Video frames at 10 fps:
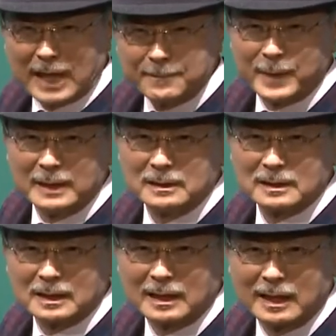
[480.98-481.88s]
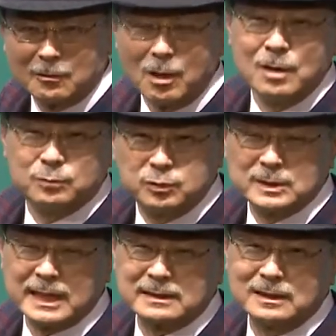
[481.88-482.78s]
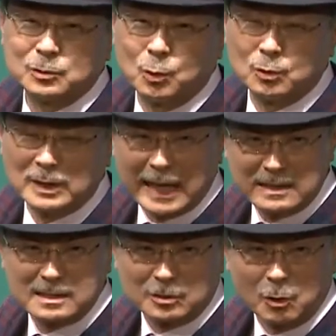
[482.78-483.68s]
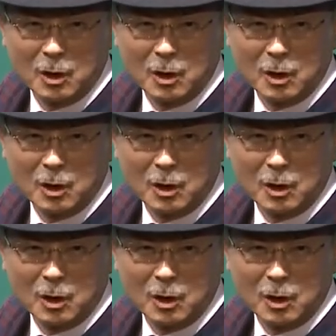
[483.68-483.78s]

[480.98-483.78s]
But the rich people in the hub don't spend the money.